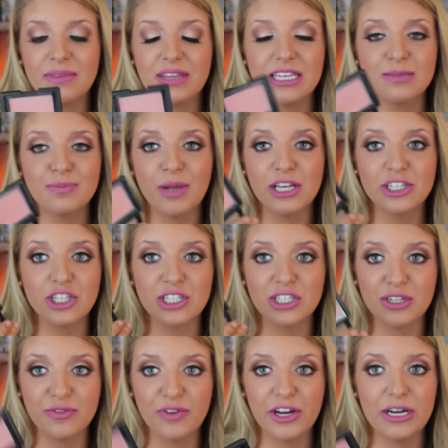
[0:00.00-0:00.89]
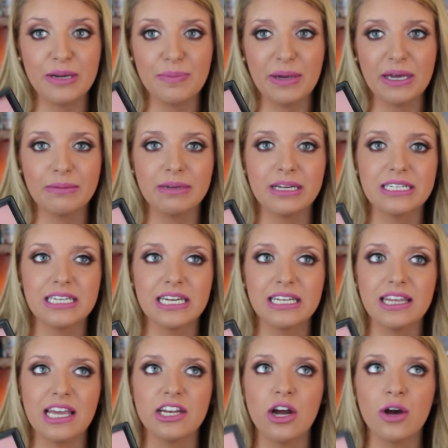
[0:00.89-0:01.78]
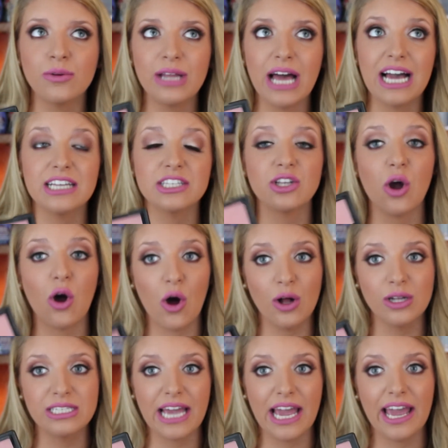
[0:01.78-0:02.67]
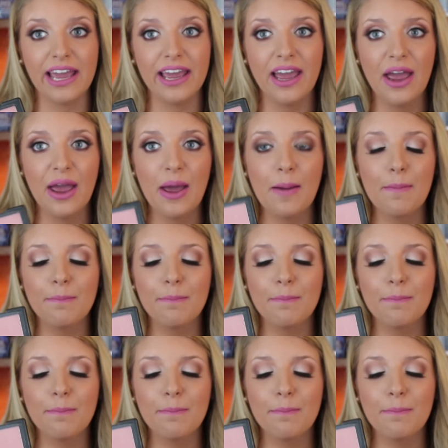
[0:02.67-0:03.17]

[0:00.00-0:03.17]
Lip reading: These blushes are very pigmented. They don't last all day,